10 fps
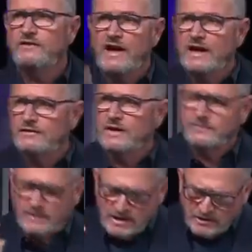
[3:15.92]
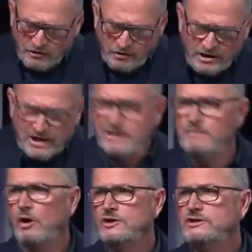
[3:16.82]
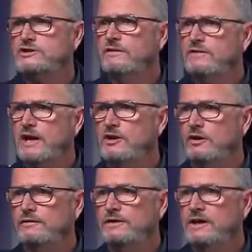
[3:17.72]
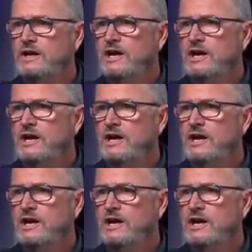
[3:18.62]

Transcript: they've really masters of the handoff.